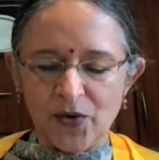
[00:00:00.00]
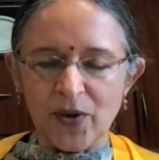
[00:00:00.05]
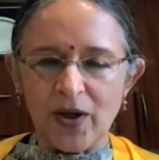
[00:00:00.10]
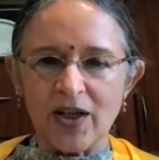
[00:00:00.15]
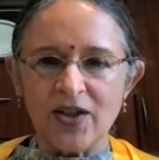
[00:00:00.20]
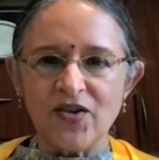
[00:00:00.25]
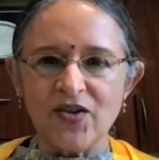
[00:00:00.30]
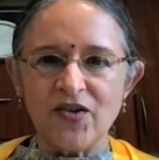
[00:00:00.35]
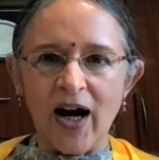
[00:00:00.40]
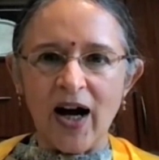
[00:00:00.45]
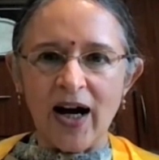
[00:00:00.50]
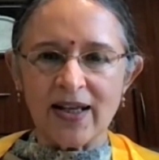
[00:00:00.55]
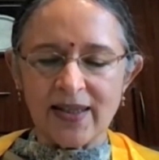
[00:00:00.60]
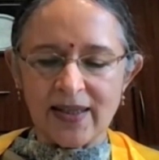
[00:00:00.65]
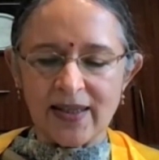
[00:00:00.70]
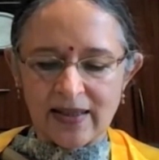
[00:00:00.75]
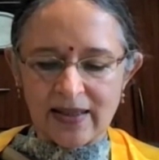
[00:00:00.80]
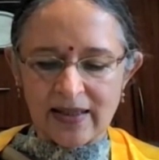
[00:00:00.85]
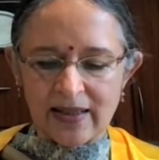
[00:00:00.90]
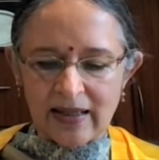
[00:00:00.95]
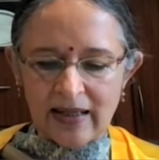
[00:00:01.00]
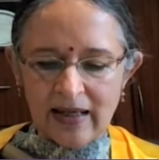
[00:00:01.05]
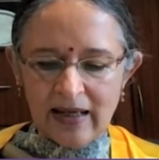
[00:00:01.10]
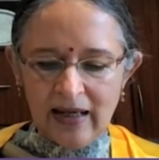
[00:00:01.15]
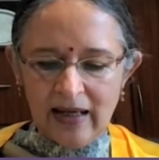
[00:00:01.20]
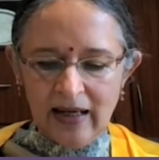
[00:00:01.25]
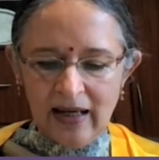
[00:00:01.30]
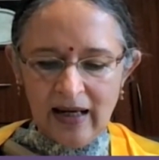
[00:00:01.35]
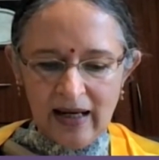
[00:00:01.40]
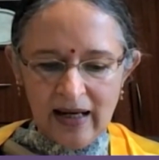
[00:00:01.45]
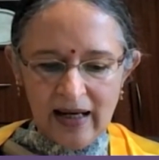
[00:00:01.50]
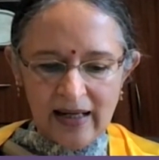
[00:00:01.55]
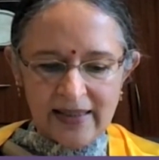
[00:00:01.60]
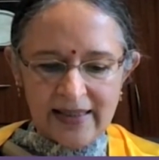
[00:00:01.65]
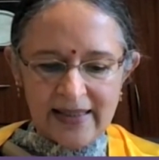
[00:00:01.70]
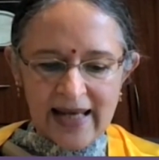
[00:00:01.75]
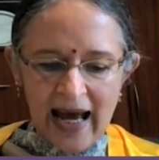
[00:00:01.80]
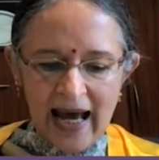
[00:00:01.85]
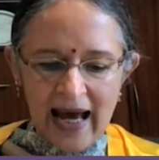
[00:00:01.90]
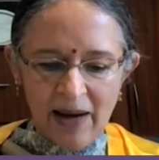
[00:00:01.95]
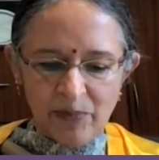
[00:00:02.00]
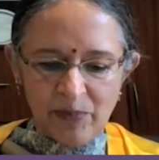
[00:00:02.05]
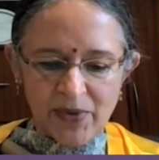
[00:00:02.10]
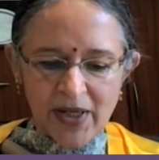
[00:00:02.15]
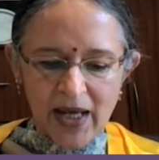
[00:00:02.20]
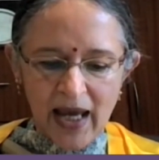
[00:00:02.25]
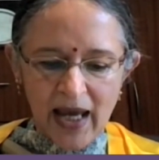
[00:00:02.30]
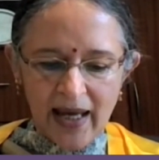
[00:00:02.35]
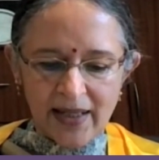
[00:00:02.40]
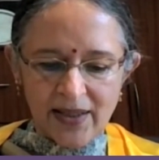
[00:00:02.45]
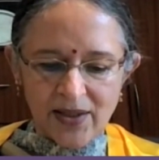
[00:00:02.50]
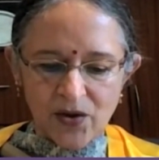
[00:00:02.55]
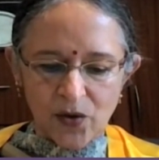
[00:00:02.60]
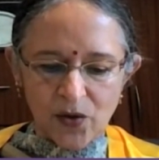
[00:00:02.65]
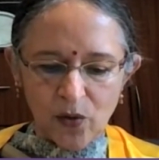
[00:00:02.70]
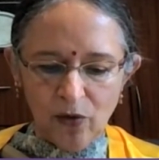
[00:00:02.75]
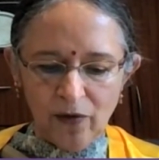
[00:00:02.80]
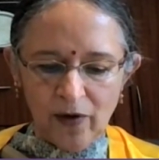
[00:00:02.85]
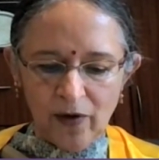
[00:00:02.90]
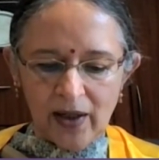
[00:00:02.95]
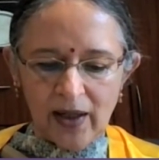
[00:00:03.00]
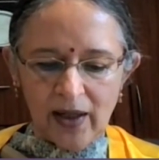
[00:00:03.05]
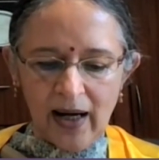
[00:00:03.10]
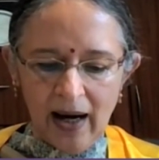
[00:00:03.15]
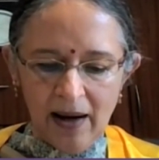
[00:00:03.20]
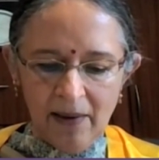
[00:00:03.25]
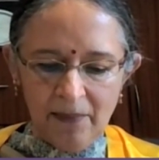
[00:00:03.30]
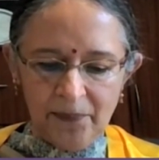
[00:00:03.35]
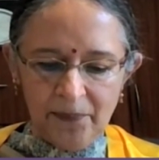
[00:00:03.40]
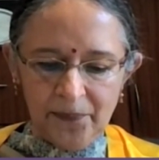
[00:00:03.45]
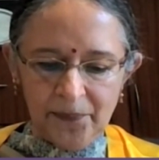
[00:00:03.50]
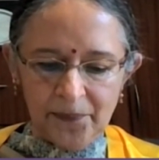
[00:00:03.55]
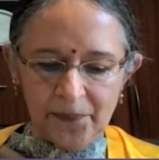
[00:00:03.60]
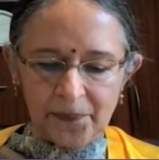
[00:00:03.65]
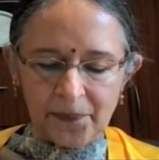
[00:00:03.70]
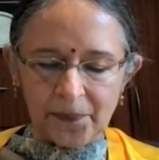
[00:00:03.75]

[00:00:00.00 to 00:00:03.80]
to adjust, adapt, and overcome.